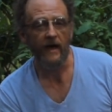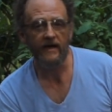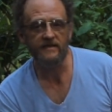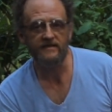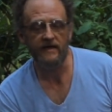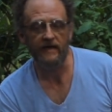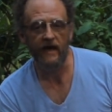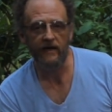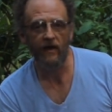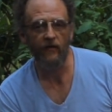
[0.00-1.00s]
not going to see it in
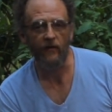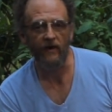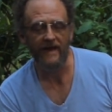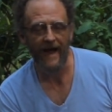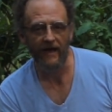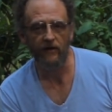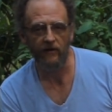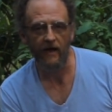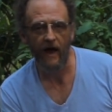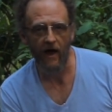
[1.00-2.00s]
any other
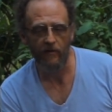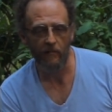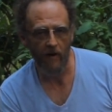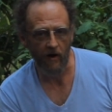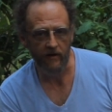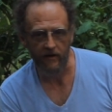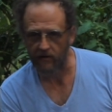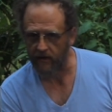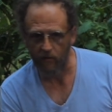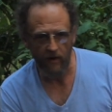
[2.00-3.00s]
inoculant on the market,
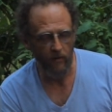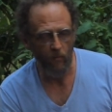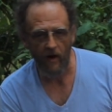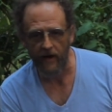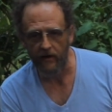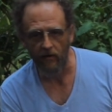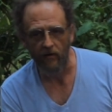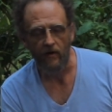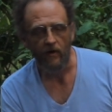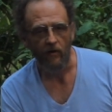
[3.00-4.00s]
like Great White
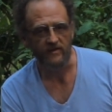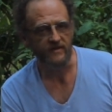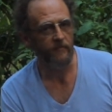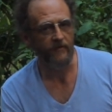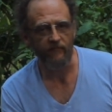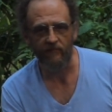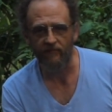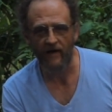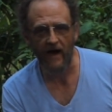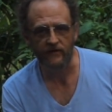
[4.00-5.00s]
or something from
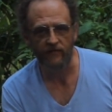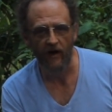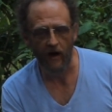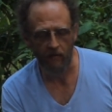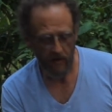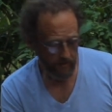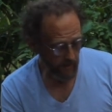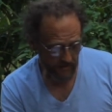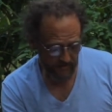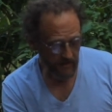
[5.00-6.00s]
Fox Farm. You're
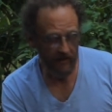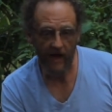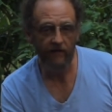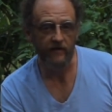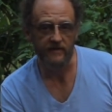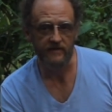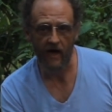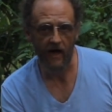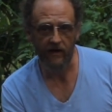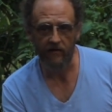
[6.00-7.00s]
not going to see a lot of these
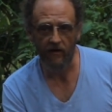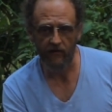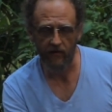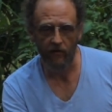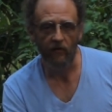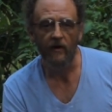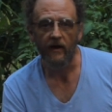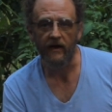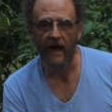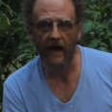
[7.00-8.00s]
on their
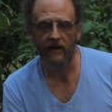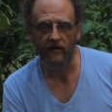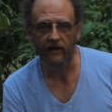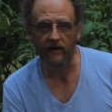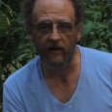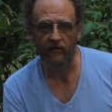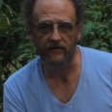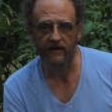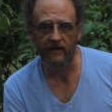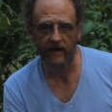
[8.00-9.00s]
inoculant
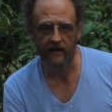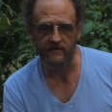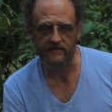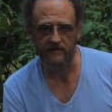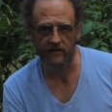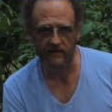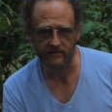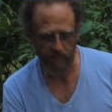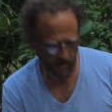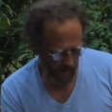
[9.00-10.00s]
guaranteed analysis
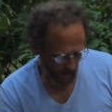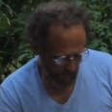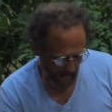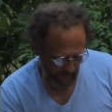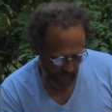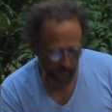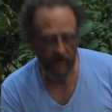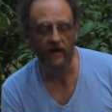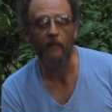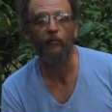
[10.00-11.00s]
list. A
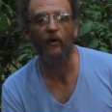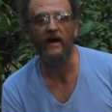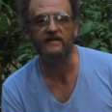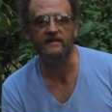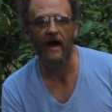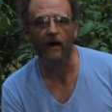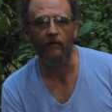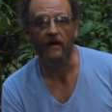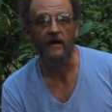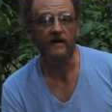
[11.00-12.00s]
bacteria that breaks down
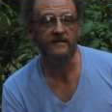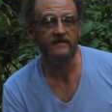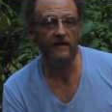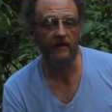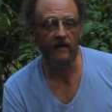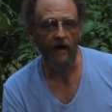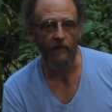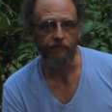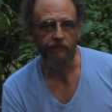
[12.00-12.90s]
silica